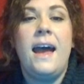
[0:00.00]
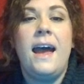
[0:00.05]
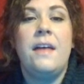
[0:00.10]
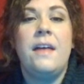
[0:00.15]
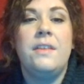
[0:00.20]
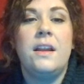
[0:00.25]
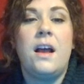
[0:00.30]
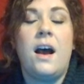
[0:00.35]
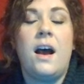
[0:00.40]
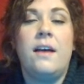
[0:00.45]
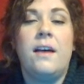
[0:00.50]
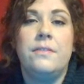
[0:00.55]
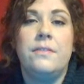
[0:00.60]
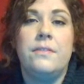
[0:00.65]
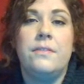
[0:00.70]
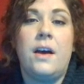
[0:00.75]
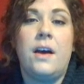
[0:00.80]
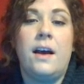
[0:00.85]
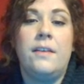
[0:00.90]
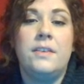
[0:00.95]
And then
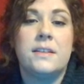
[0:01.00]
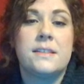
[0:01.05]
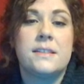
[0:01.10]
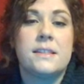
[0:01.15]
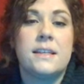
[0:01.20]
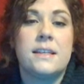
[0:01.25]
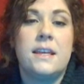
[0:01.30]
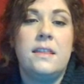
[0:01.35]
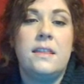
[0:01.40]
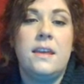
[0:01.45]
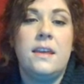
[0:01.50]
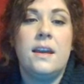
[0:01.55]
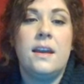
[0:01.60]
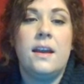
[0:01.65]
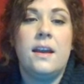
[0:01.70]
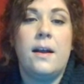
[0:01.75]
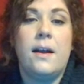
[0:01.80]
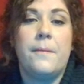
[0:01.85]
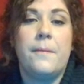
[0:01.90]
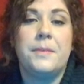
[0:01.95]
obviously the
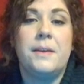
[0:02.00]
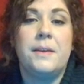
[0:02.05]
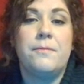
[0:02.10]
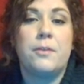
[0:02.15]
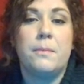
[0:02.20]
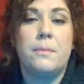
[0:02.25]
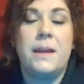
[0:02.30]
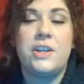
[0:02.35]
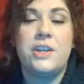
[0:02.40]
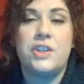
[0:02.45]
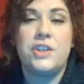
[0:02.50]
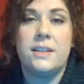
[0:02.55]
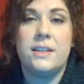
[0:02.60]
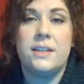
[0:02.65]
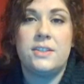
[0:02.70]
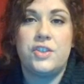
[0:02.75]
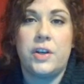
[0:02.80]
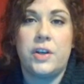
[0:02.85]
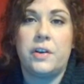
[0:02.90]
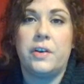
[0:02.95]
information
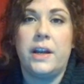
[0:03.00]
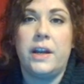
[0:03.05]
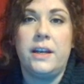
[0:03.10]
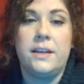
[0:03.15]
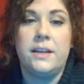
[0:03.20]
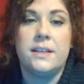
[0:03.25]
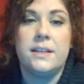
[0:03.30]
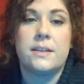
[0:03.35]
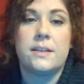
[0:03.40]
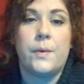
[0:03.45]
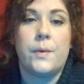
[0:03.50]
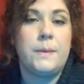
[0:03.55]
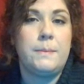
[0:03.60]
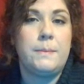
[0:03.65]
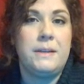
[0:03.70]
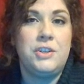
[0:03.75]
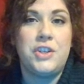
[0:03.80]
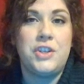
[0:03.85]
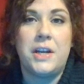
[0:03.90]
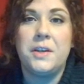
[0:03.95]
that's generated is going
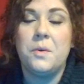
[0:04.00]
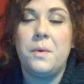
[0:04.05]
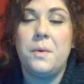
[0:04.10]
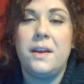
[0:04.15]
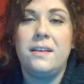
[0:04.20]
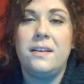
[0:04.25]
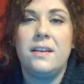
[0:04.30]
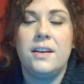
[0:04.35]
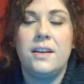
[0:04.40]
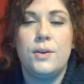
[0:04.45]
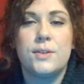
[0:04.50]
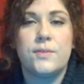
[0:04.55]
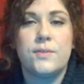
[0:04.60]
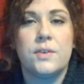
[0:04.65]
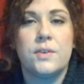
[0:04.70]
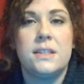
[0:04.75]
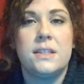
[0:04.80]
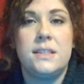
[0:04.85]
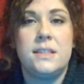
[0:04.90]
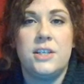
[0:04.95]
to be genuine and
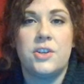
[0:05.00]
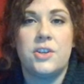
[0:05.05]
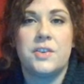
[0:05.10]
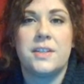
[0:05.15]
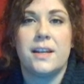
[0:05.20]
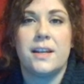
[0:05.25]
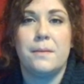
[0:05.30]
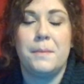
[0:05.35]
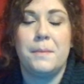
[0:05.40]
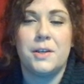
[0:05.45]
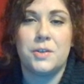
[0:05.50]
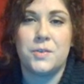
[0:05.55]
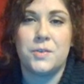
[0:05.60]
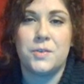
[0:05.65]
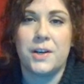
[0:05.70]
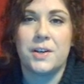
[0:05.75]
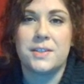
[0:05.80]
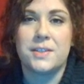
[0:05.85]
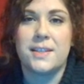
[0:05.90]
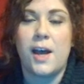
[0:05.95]
useful to teachers and
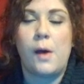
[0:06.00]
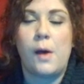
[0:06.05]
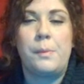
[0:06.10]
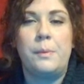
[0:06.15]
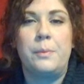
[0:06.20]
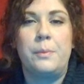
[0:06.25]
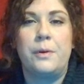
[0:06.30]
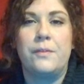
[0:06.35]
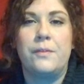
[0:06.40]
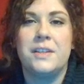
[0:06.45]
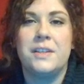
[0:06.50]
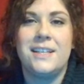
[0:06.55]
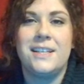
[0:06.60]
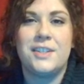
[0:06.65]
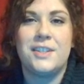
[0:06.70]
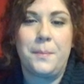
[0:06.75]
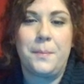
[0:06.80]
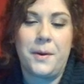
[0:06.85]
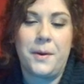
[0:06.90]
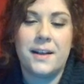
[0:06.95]
administrators to help improve the
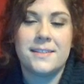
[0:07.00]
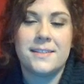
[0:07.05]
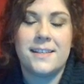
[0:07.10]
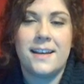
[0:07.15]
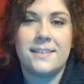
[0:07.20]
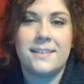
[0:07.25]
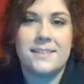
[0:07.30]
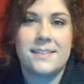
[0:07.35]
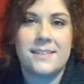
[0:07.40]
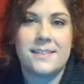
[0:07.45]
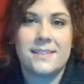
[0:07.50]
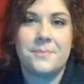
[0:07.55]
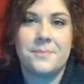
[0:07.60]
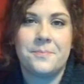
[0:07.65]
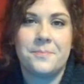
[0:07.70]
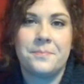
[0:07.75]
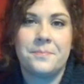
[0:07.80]
teaching process.